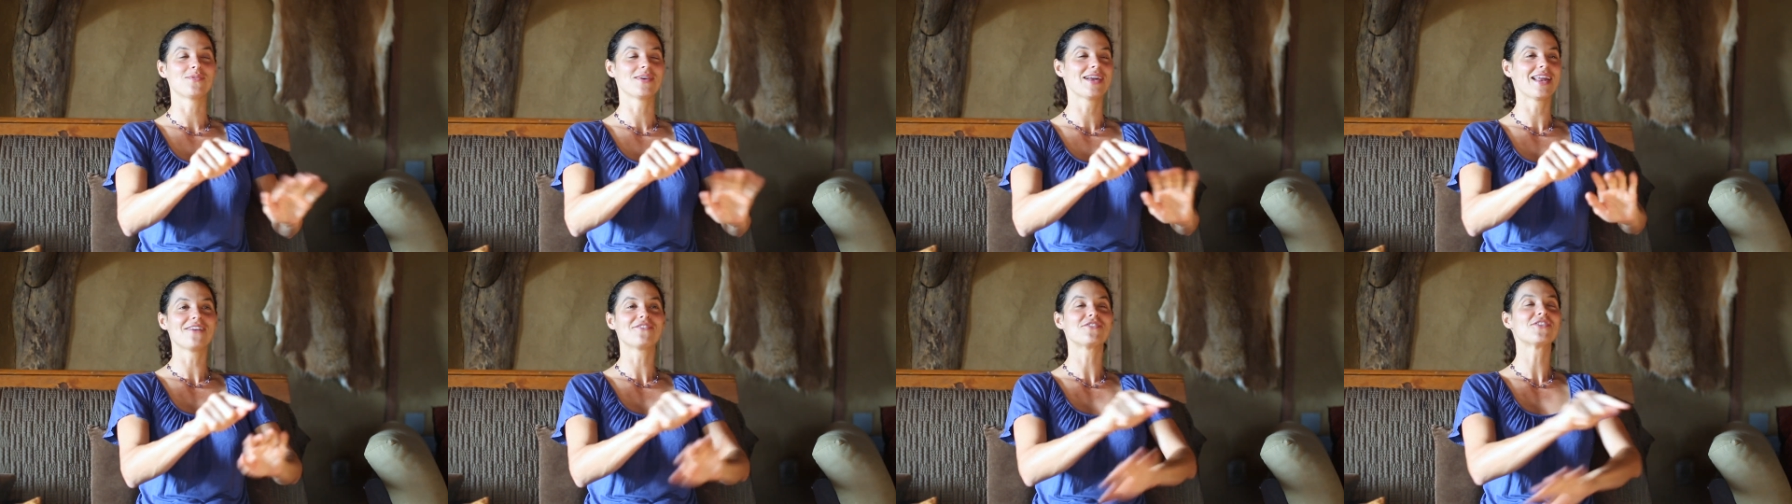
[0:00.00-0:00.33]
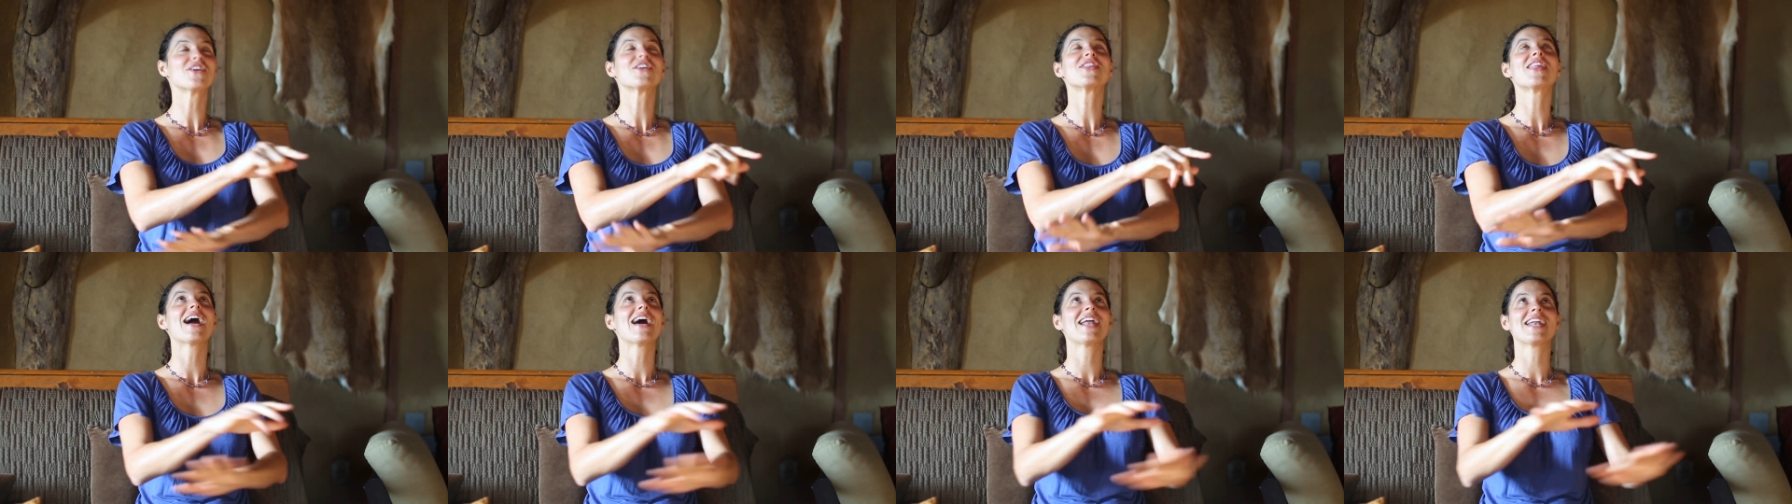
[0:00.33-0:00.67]

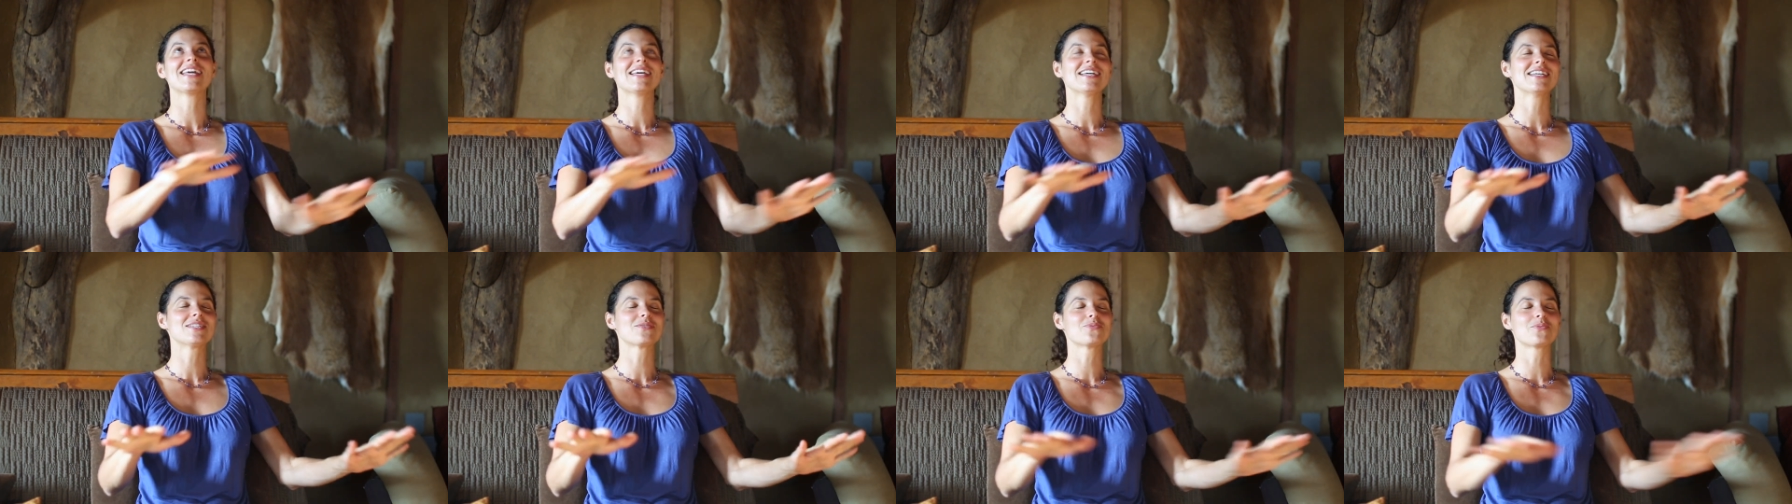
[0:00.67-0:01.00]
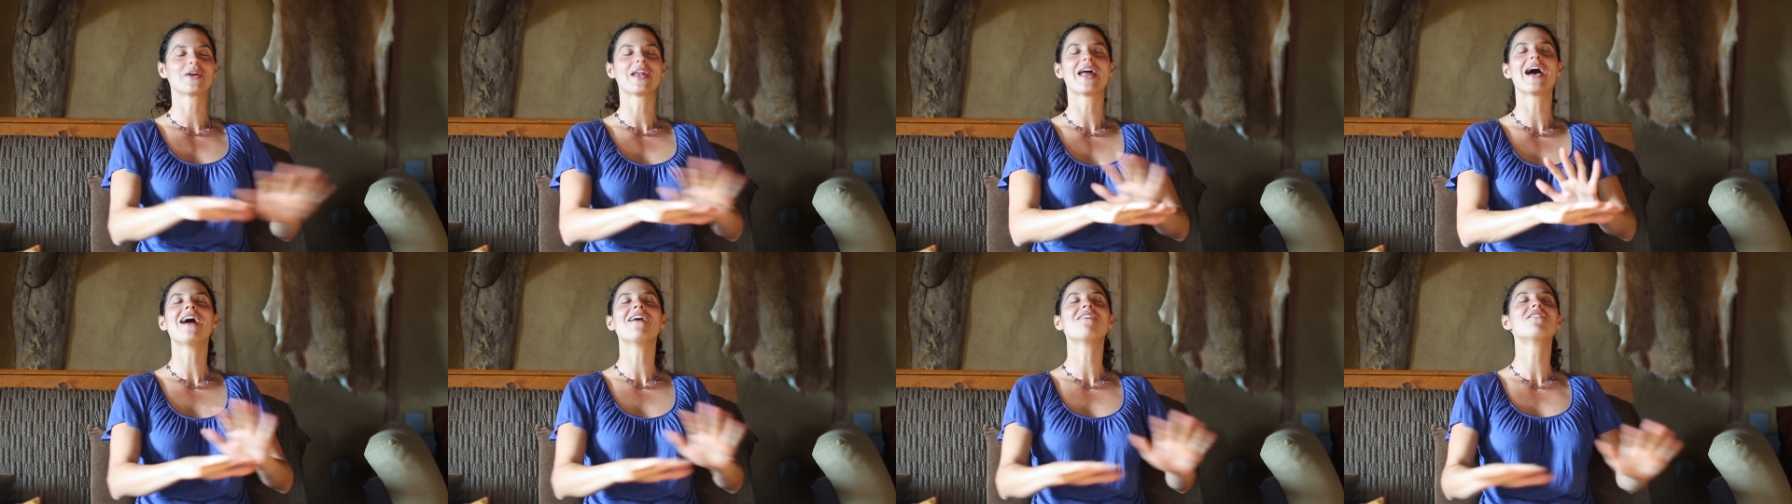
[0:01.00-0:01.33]
Whatever that is,
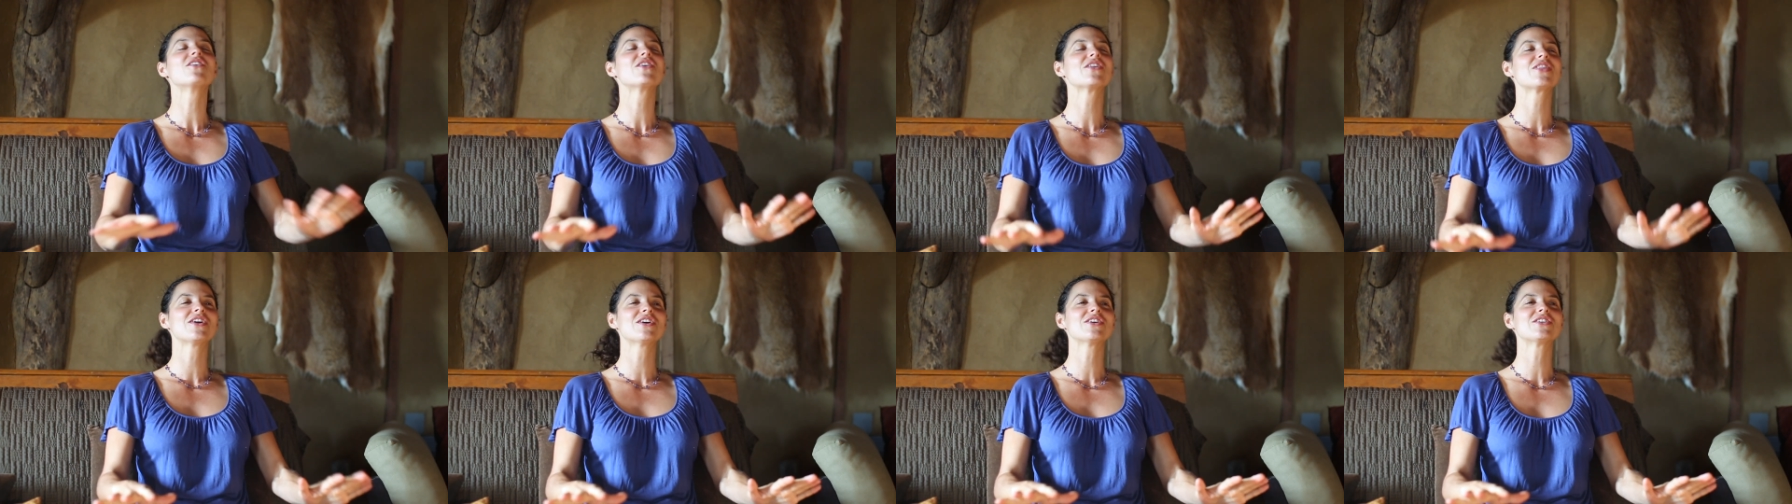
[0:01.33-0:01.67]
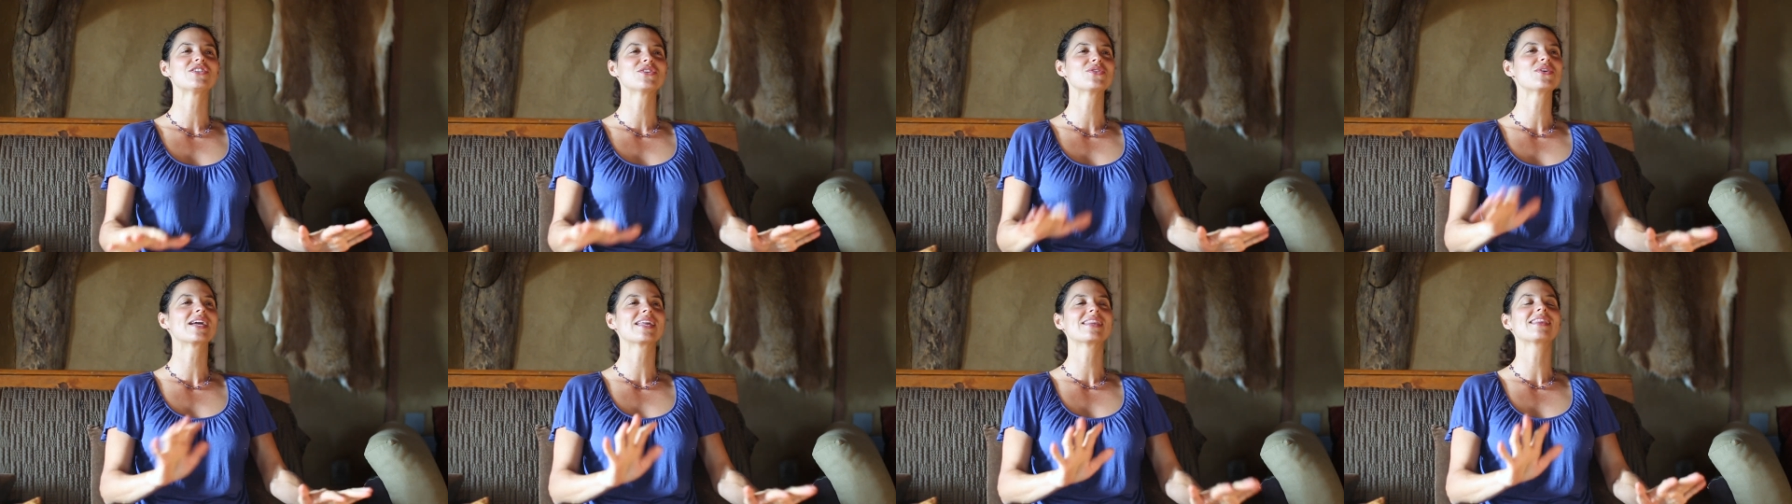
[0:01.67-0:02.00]
whatever they're
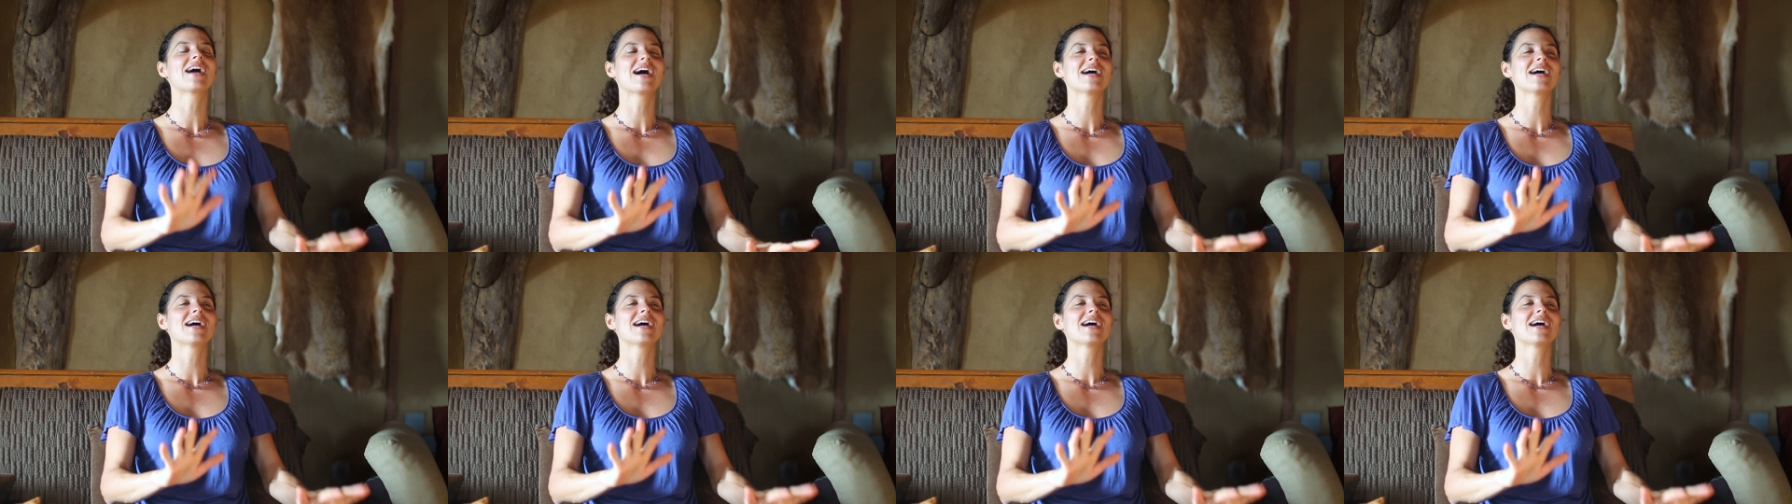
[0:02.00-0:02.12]
doing,